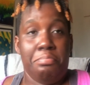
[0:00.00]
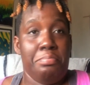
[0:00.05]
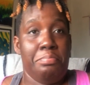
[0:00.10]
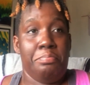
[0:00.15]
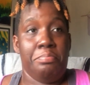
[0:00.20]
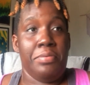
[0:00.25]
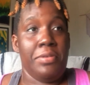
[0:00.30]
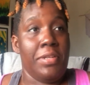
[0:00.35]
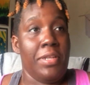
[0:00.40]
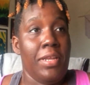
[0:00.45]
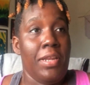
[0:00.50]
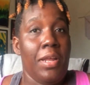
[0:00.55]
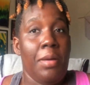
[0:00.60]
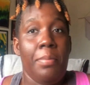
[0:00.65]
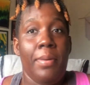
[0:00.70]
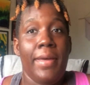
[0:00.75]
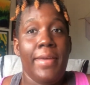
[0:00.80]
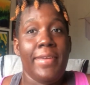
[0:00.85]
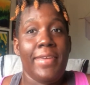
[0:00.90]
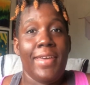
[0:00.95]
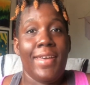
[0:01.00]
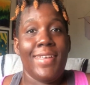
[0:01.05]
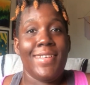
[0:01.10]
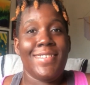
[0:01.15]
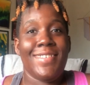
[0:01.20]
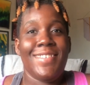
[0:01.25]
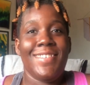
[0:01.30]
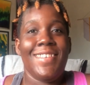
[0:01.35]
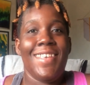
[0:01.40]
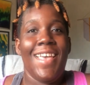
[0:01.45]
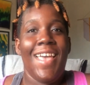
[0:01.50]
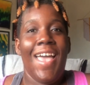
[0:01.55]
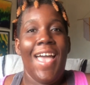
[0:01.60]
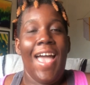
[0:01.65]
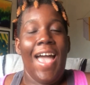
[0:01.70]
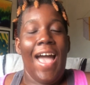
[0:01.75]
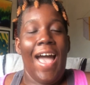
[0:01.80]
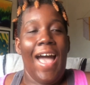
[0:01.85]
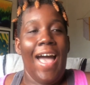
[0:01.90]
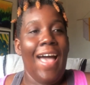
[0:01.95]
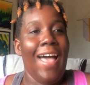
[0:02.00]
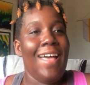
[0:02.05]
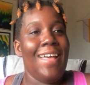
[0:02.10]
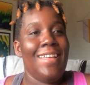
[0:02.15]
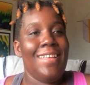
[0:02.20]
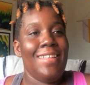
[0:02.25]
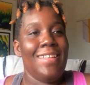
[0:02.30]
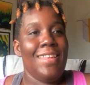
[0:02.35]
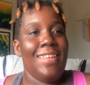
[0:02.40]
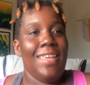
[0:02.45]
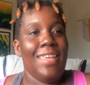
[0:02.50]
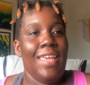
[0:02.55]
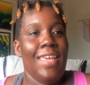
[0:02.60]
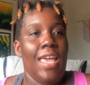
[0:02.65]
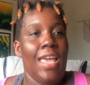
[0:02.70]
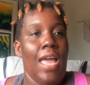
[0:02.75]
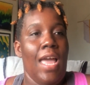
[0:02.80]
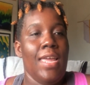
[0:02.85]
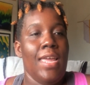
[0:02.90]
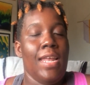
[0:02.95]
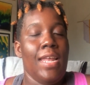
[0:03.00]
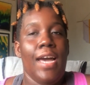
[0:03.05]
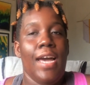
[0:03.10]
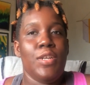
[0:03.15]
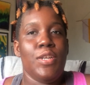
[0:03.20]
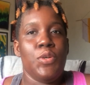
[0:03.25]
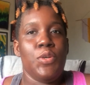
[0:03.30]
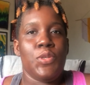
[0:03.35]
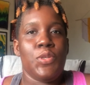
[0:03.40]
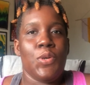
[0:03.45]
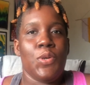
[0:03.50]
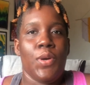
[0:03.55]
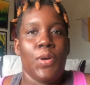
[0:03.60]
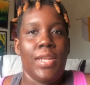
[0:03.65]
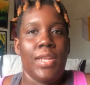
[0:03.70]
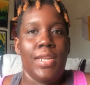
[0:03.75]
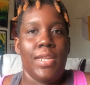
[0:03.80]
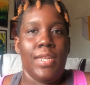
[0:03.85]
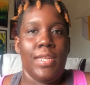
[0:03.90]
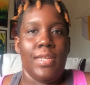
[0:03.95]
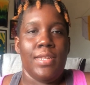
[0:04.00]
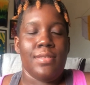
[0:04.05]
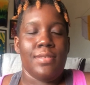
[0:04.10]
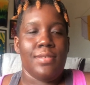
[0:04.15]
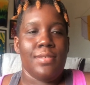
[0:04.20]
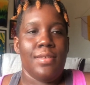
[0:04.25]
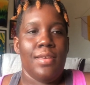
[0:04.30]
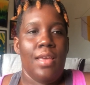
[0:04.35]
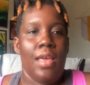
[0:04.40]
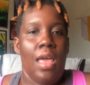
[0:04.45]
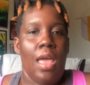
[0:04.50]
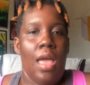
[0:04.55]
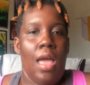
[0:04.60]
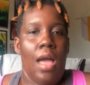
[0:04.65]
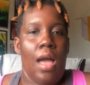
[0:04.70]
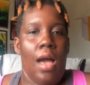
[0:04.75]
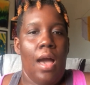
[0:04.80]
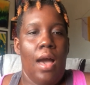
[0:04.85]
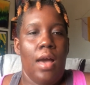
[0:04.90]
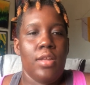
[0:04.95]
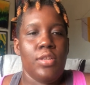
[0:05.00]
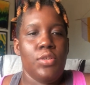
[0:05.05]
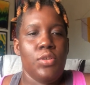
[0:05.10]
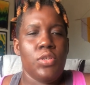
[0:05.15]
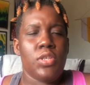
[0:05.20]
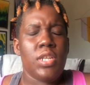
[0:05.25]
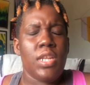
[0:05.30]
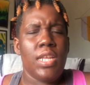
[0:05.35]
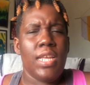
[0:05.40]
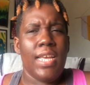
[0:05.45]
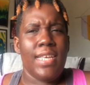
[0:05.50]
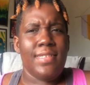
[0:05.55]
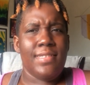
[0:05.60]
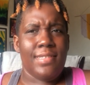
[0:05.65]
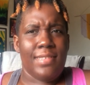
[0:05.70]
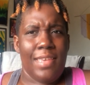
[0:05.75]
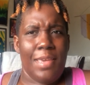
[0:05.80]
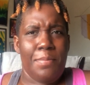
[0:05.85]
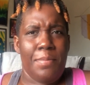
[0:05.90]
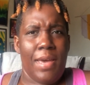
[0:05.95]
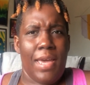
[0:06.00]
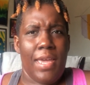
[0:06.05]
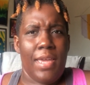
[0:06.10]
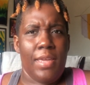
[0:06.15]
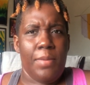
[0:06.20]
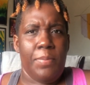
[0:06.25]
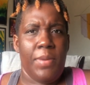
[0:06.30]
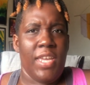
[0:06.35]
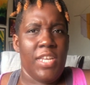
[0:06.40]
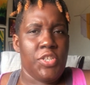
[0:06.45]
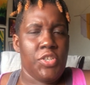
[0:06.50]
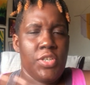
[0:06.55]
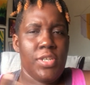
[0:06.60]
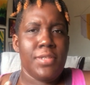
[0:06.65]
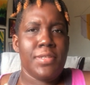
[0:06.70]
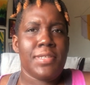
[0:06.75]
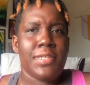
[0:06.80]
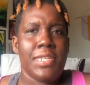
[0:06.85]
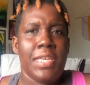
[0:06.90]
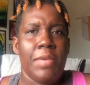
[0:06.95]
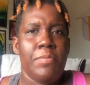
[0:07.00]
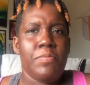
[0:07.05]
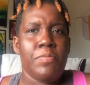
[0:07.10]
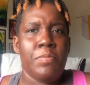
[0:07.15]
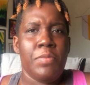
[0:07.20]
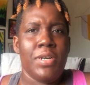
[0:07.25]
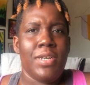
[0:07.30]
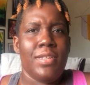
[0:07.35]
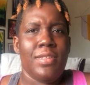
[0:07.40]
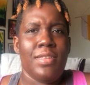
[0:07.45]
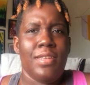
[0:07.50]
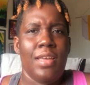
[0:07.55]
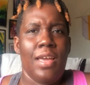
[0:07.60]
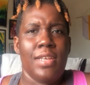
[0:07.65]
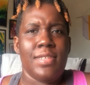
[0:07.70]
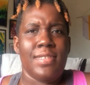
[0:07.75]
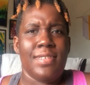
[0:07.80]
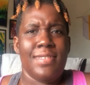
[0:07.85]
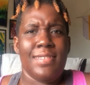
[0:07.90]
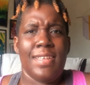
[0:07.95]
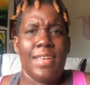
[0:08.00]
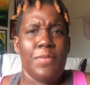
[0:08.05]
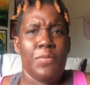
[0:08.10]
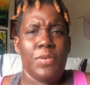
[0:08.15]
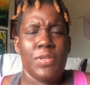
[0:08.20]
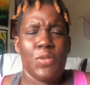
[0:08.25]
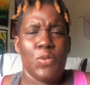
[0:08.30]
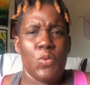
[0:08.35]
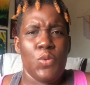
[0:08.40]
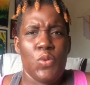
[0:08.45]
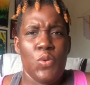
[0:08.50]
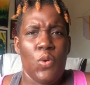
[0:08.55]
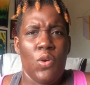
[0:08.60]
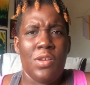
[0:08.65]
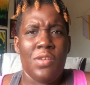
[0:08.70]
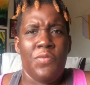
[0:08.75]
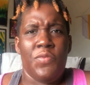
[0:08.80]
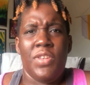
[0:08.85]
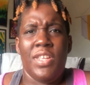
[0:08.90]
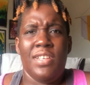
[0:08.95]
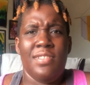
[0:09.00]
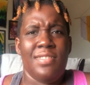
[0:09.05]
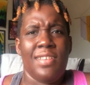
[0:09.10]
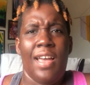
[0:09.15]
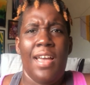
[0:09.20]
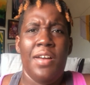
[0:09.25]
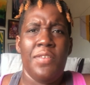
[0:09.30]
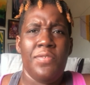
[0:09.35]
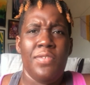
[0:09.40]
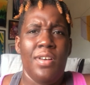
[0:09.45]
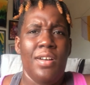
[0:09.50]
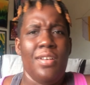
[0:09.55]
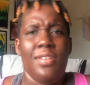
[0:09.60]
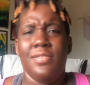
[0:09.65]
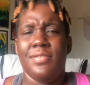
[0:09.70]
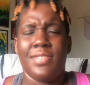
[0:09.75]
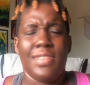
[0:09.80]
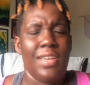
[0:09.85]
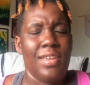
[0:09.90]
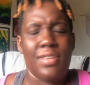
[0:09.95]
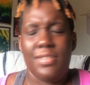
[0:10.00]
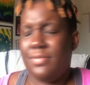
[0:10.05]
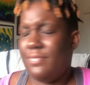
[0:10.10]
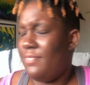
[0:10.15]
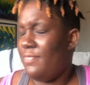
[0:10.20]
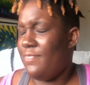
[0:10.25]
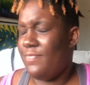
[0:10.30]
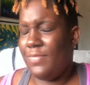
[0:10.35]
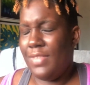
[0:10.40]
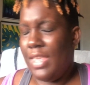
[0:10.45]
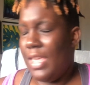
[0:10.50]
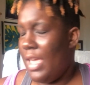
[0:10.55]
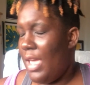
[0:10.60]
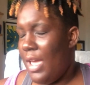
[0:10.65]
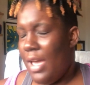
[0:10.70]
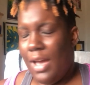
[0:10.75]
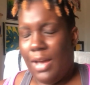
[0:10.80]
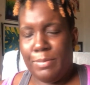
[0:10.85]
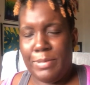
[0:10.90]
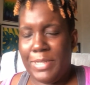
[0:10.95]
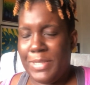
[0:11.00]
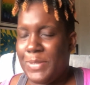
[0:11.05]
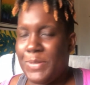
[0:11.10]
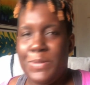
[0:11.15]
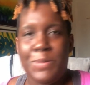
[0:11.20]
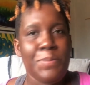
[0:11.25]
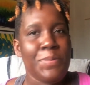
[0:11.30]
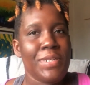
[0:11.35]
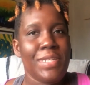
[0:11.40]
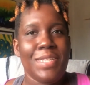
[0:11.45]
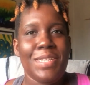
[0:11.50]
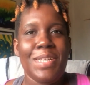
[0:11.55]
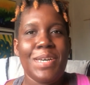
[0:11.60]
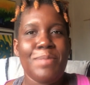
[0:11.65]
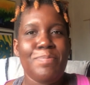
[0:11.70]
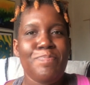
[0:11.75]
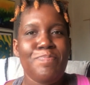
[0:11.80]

put it up, I guess, and it had no talking in it. And usually I say my Patreon's name, but since I wasn't talking for the entire vlog, I was like, I'm just gonna put it up.